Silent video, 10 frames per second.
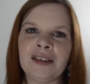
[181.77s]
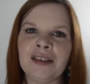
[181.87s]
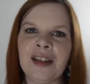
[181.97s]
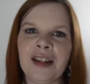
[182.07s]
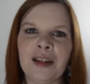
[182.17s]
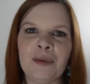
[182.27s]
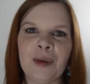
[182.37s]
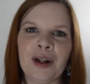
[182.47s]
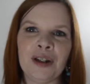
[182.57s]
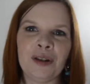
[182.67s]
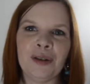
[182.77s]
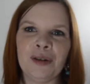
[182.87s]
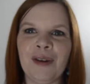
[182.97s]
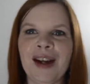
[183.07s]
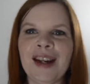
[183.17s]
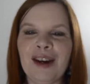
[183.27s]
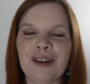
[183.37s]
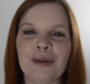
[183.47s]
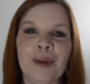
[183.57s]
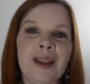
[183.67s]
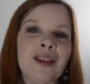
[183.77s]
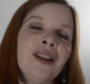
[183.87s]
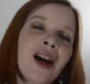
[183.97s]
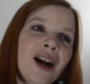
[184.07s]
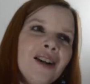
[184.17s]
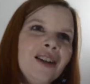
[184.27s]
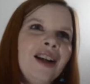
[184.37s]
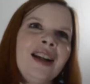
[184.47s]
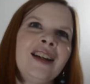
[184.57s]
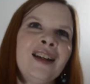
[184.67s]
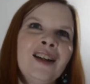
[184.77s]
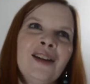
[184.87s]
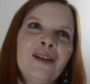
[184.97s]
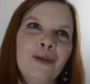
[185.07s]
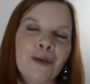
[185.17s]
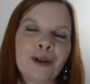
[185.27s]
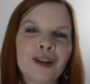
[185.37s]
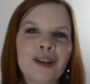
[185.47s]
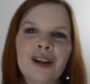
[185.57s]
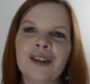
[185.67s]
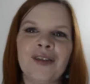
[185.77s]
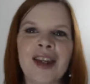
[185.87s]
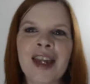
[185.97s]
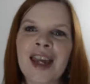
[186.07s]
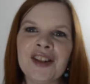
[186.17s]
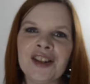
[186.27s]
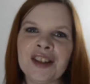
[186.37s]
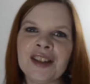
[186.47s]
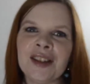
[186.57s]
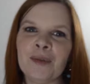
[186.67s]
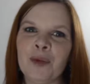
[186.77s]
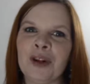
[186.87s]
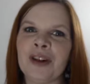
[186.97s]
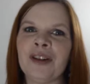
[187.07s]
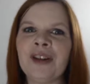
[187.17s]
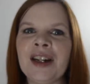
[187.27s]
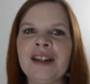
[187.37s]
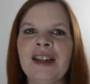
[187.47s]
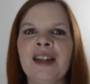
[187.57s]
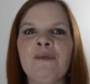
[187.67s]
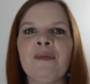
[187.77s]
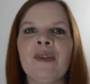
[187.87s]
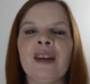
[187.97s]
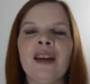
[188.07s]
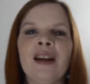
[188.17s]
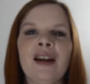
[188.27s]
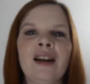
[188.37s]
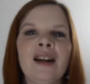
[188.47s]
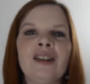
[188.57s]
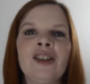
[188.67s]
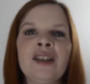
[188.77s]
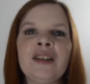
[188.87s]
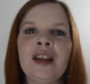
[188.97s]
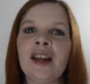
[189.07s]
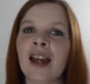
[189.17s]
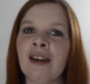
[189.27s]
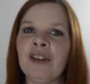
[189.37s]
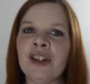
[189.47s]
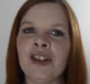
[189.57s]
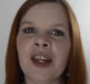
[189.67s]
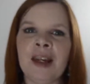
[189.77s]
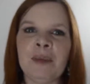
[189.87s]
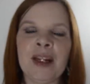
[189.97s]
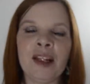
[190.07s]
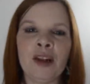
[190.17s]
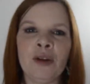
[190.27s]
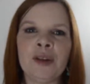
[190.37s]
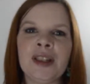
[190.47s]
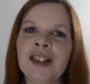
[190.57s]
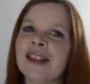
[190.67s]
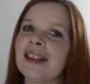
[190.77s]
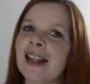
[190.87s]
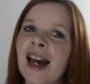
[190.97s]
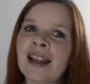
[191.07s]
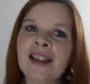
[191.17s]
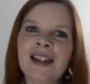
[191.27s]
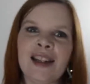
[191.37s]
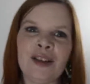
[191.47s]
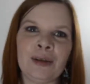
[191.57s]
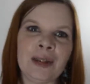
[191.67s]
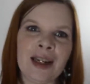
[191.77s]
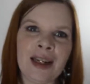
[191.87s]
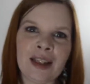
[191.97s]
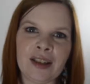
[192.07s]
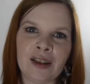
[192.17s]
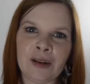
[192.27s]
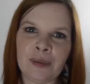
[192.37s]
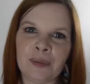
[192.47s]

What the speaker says: day where you find out you win the lottery or you're on vacation somewhere crazy. Just an average day, but it goes exactly as you'd like it to.